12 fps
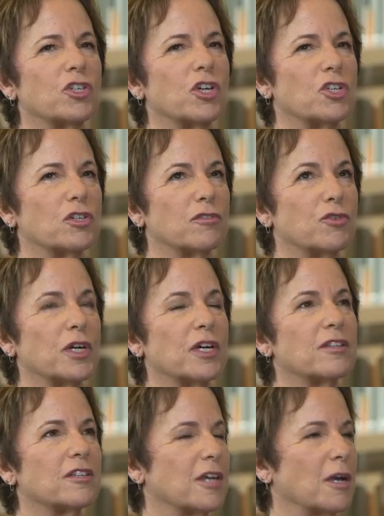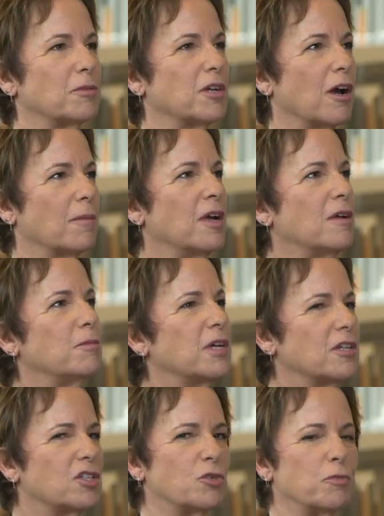suggestion of doing it at the same time,
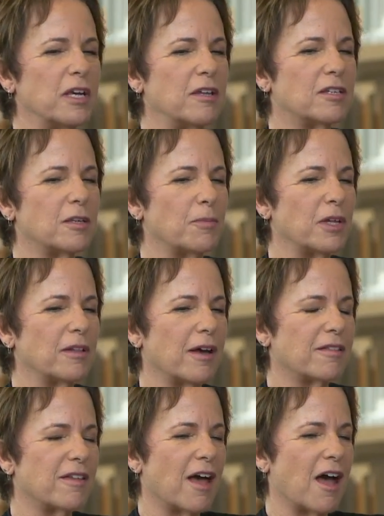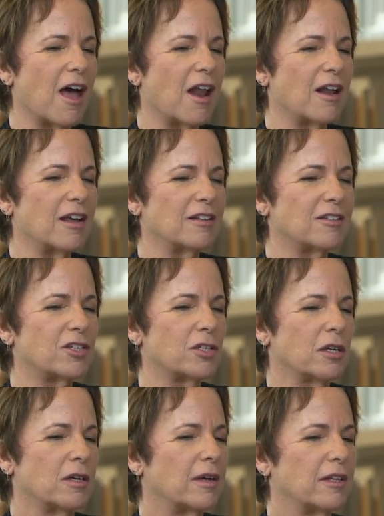because to me, something like that,
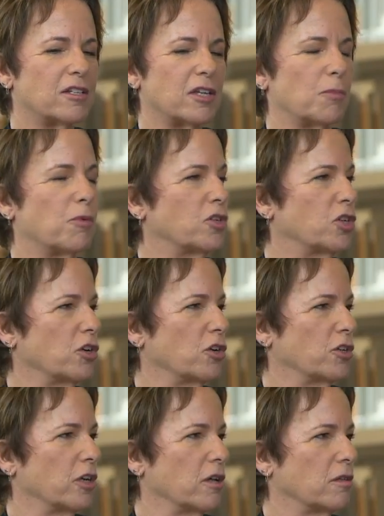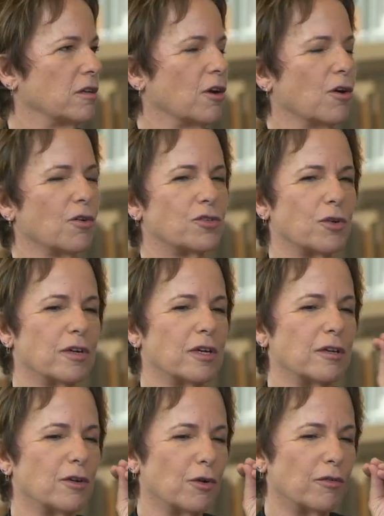it's like brushing your teeth,
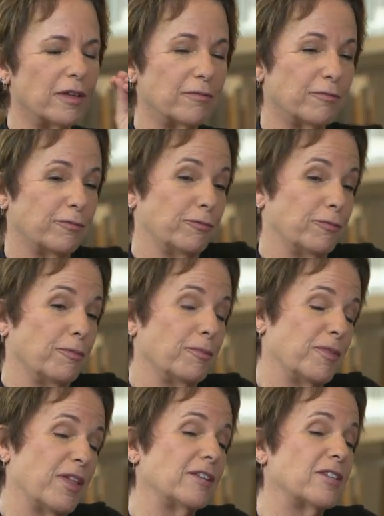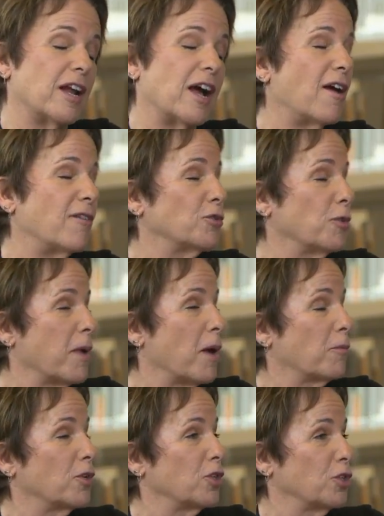so, things that I have to
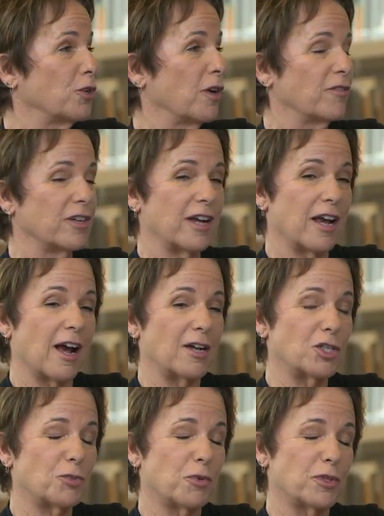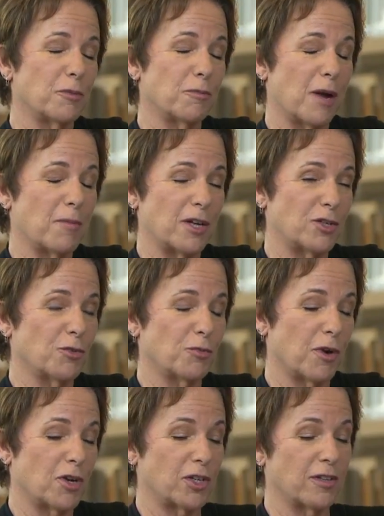remember to do every day, I just put them by my
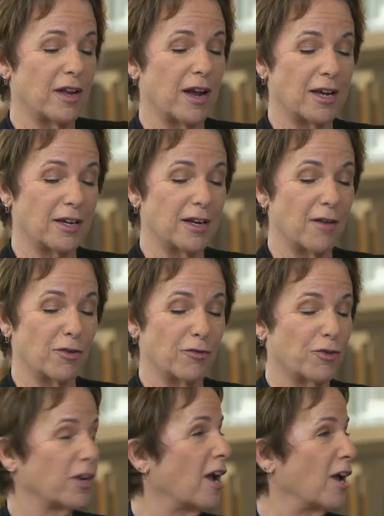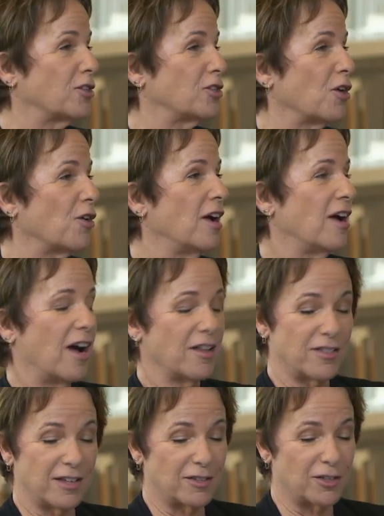toothbrush, and then I can never forget. So
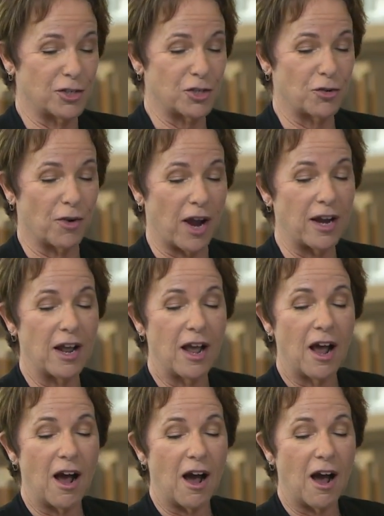I think this is great.